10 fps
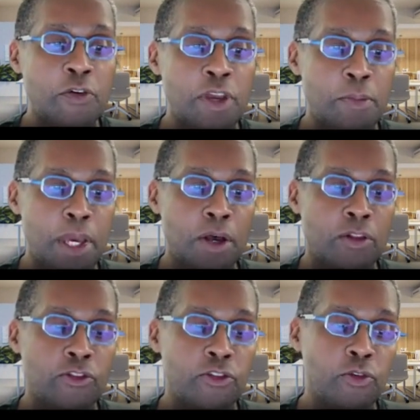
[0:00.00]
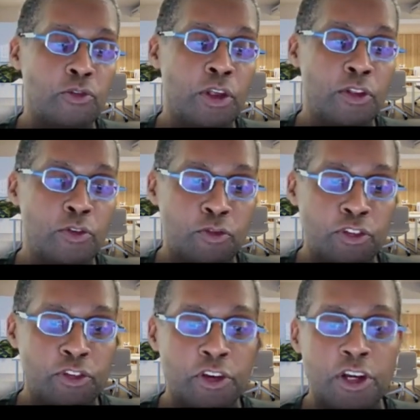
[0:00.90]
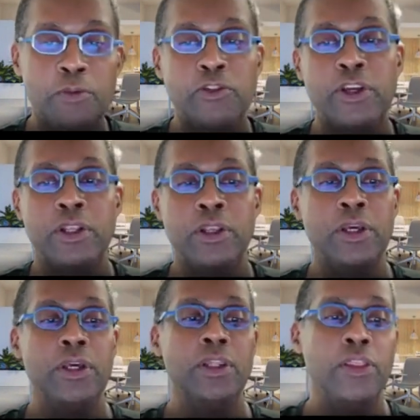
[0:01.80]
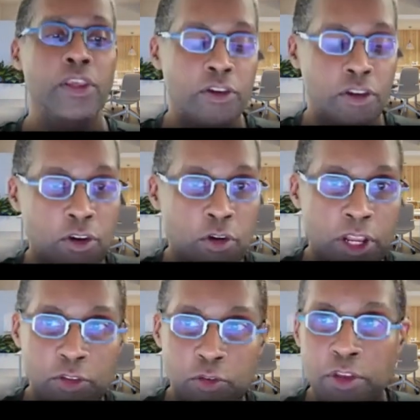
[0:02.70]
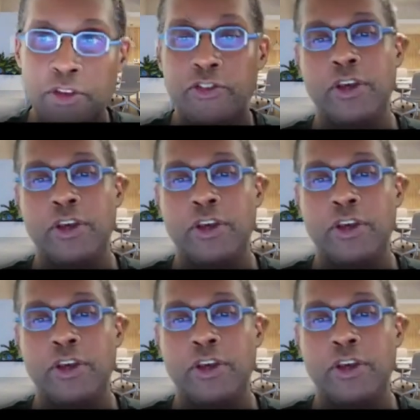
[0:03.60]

email. So a new visitor comes in, they're going to go ahead and do this.